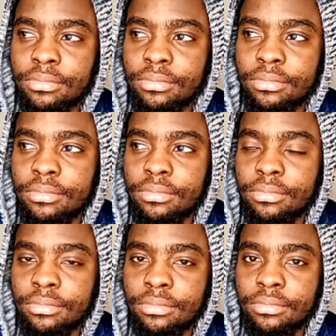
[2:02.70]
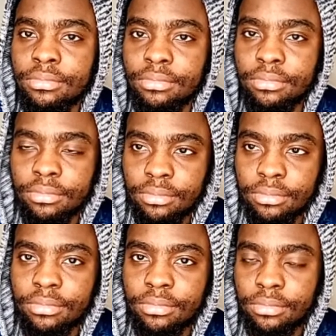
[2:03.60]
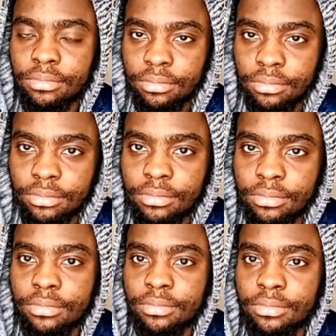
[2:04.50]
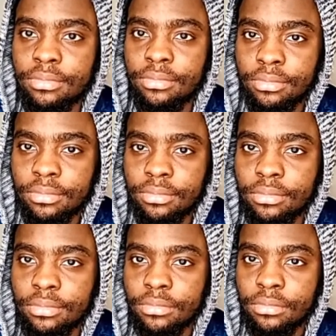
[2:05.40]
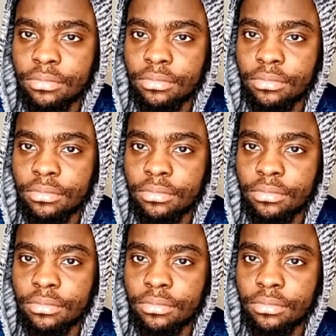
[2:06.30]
(not speaking)